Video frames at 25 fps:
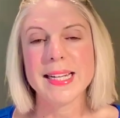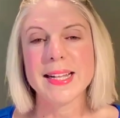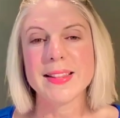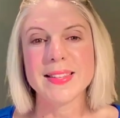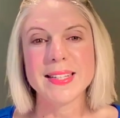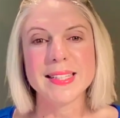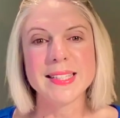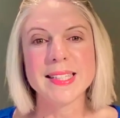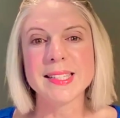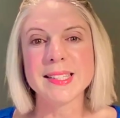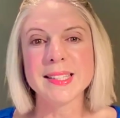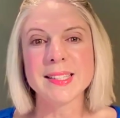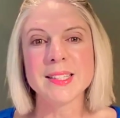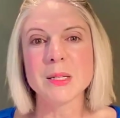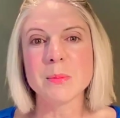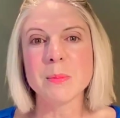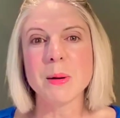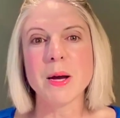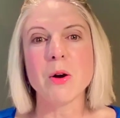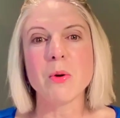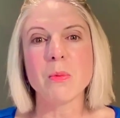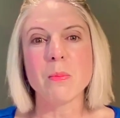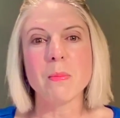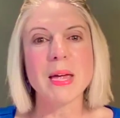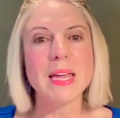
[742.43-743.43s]
This isn't
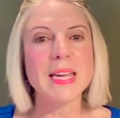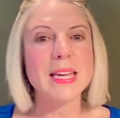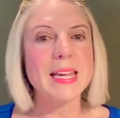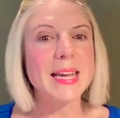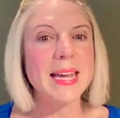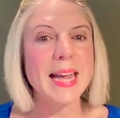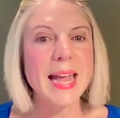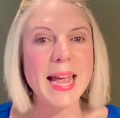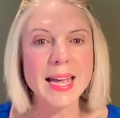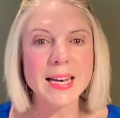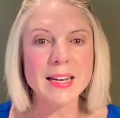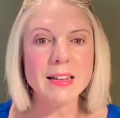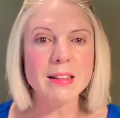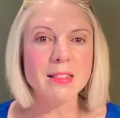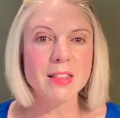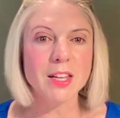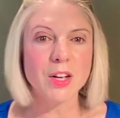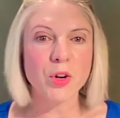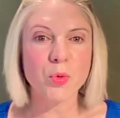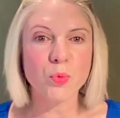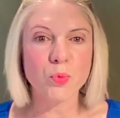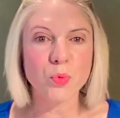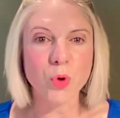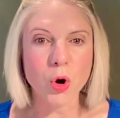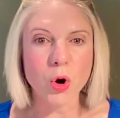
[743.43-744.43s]
about making
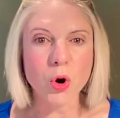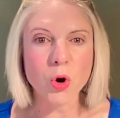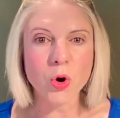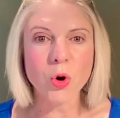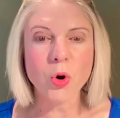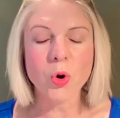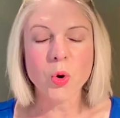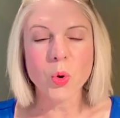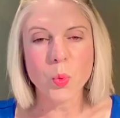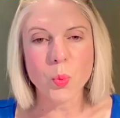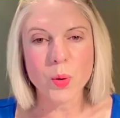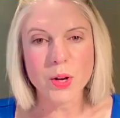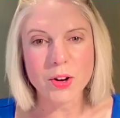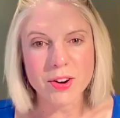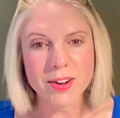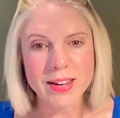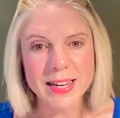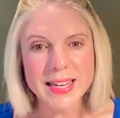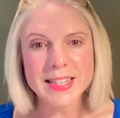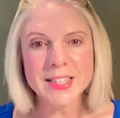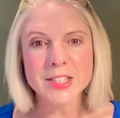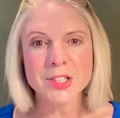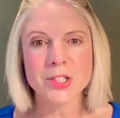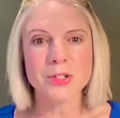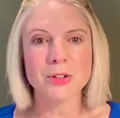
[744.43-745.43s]
anything wrong. We are
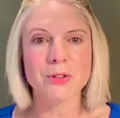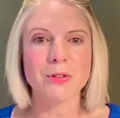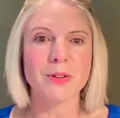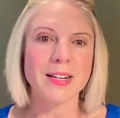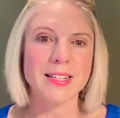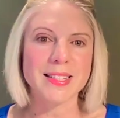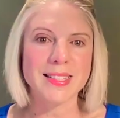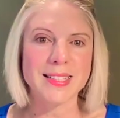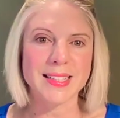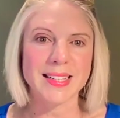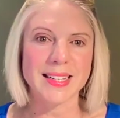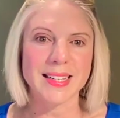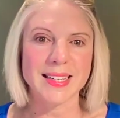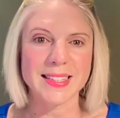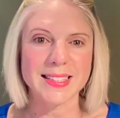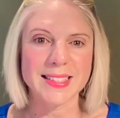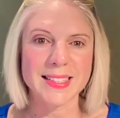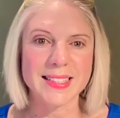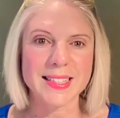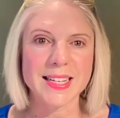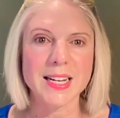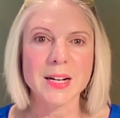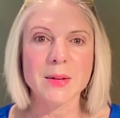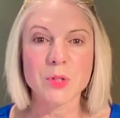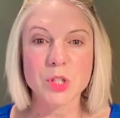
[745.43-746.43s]
integrating
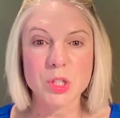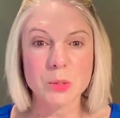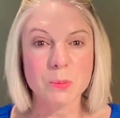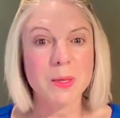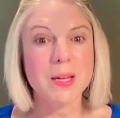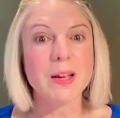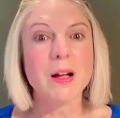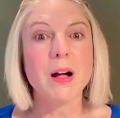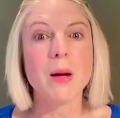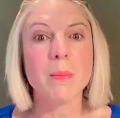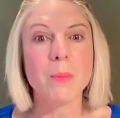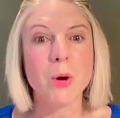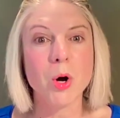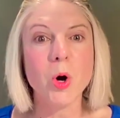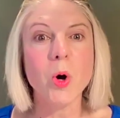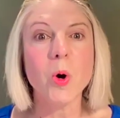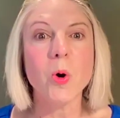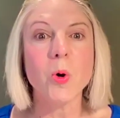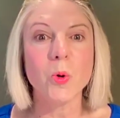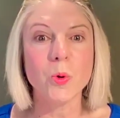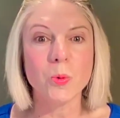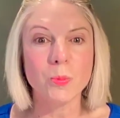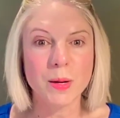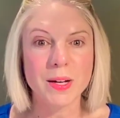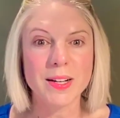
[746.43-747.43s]
it to become a
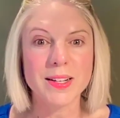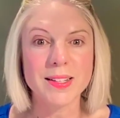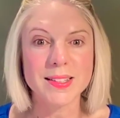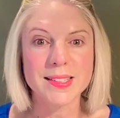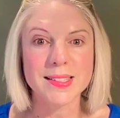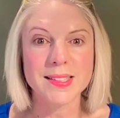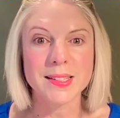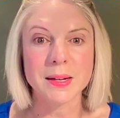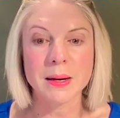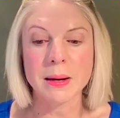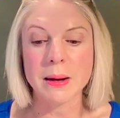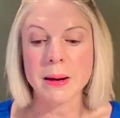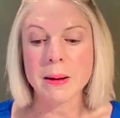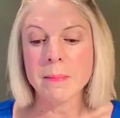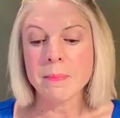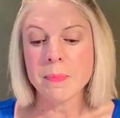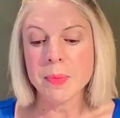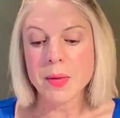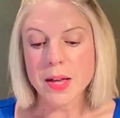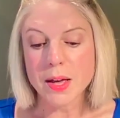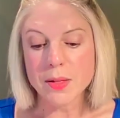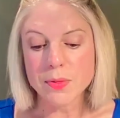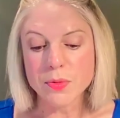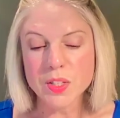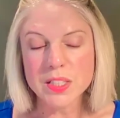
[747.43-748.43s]
whole person.
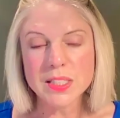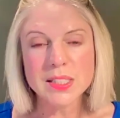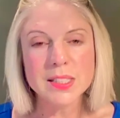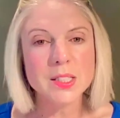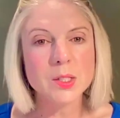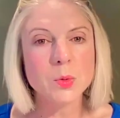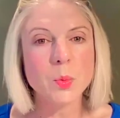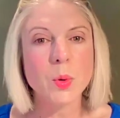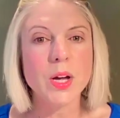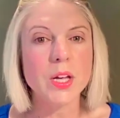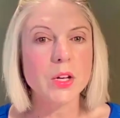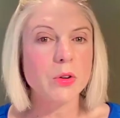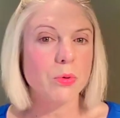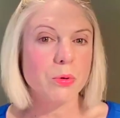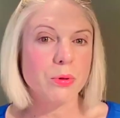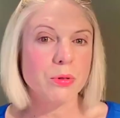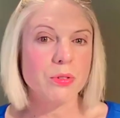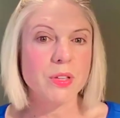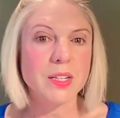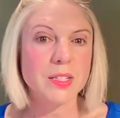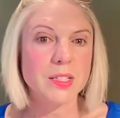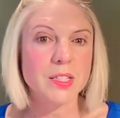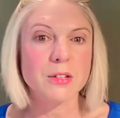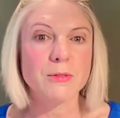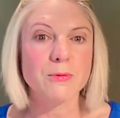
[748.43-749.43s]
And this is where your
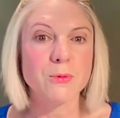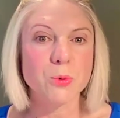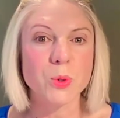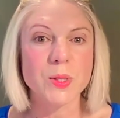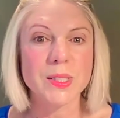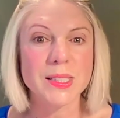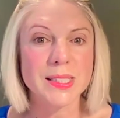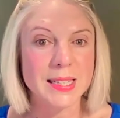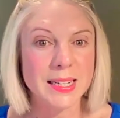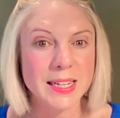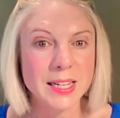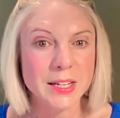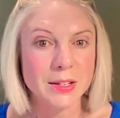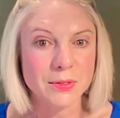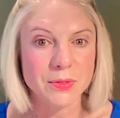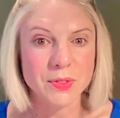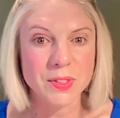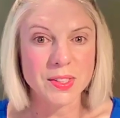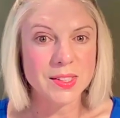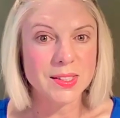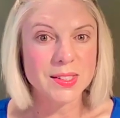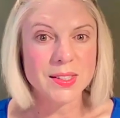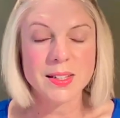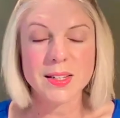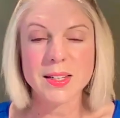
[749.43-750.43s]
authentic voice
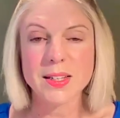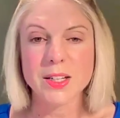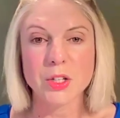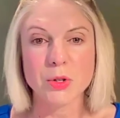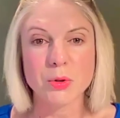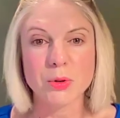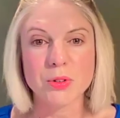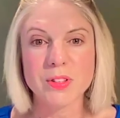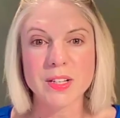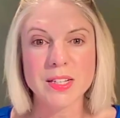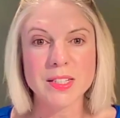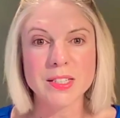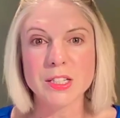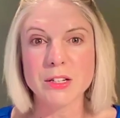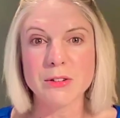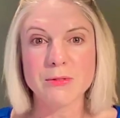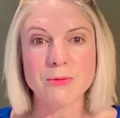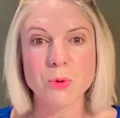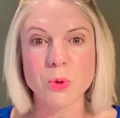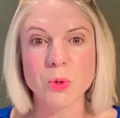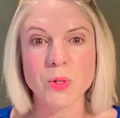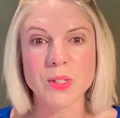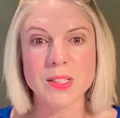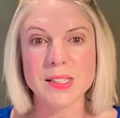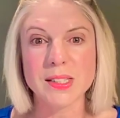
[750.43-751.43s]
lives. Your authentic
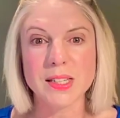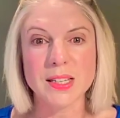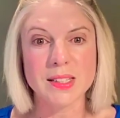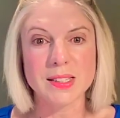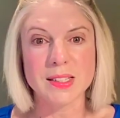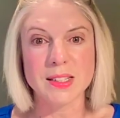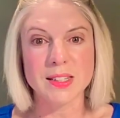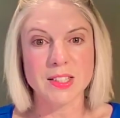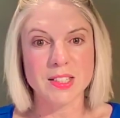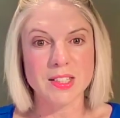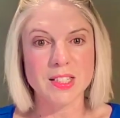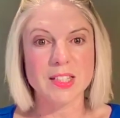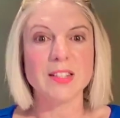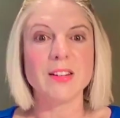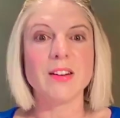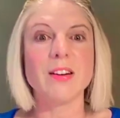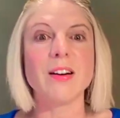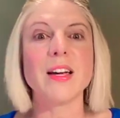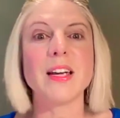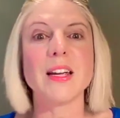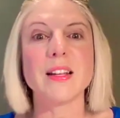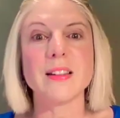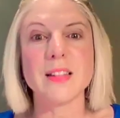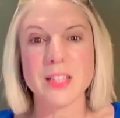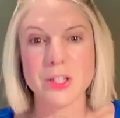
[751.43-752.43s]
voice isn't
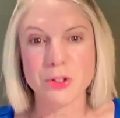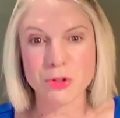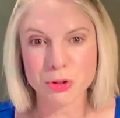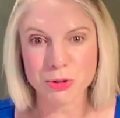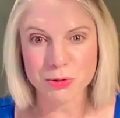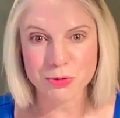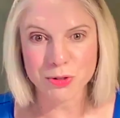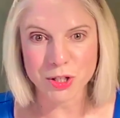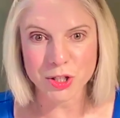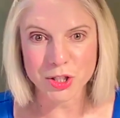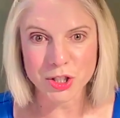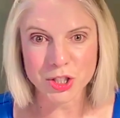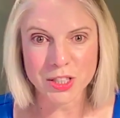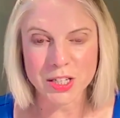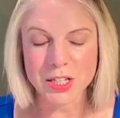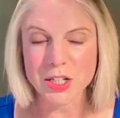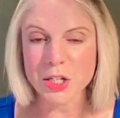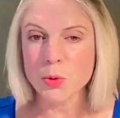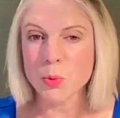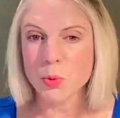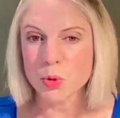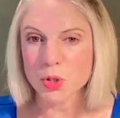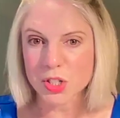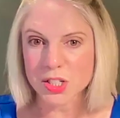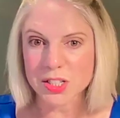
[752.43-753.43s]
denying the introversion in
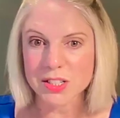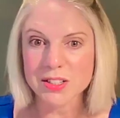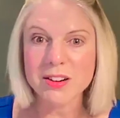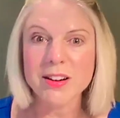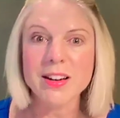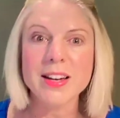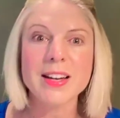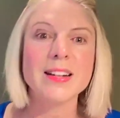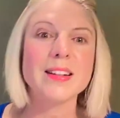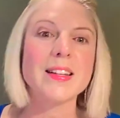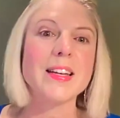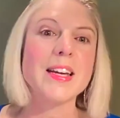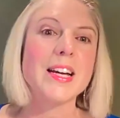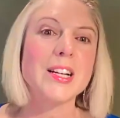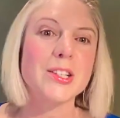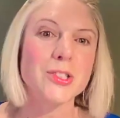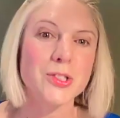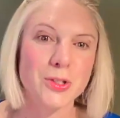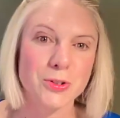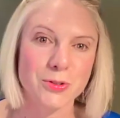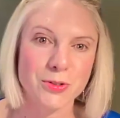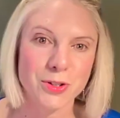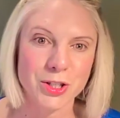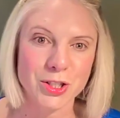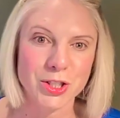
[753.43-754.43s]
you or denying the
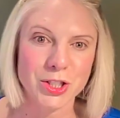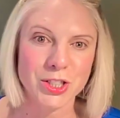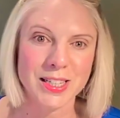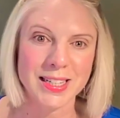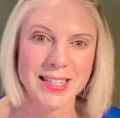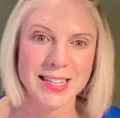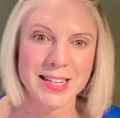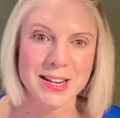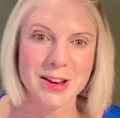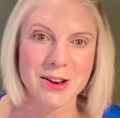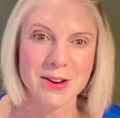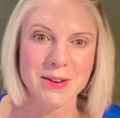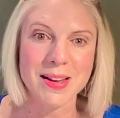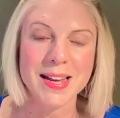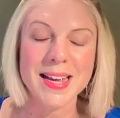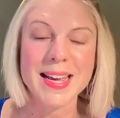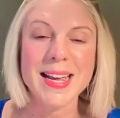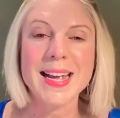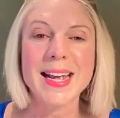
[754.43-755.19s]
extroversion in you.